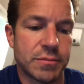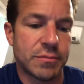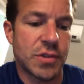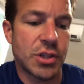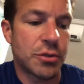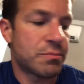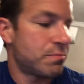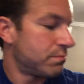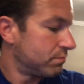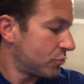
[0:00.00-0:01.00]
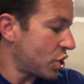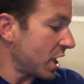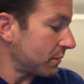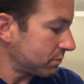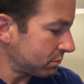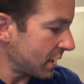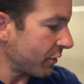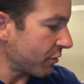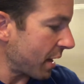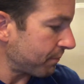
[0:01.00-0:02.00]
to your chin
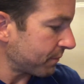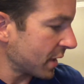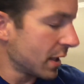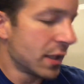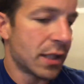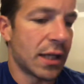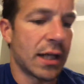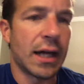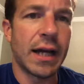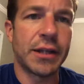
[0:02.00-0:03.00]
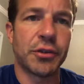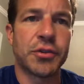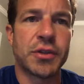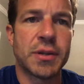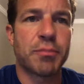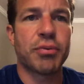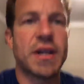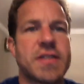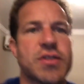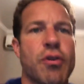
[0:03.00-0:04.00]
every rep. And you'll do the
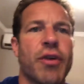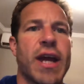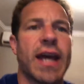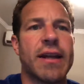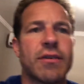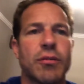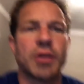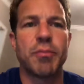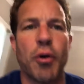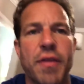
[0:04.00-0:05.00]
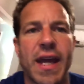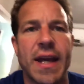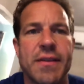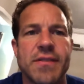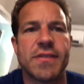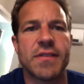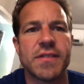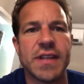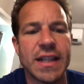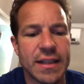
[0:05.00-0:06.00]
presses overhead with both hands
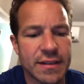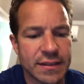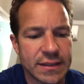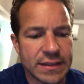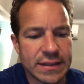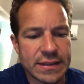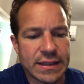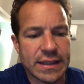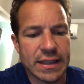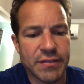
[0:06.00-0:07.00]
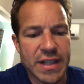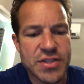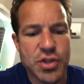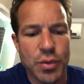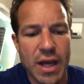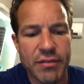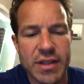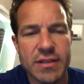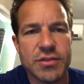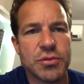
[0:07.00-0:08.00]
seated. And if that's too
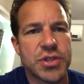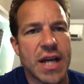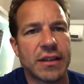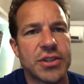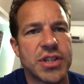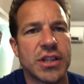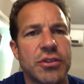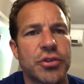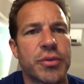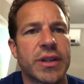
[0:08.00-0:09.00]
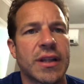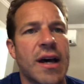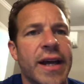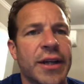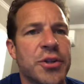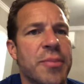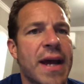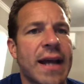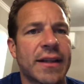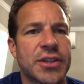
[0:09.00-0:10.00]
heavy and too challenging, you'll do it lying on your
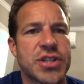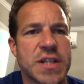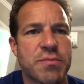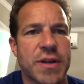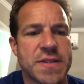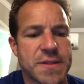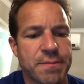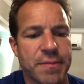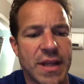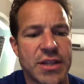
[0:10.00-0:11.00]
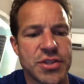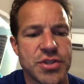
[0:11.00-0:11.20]
back like a chest press and just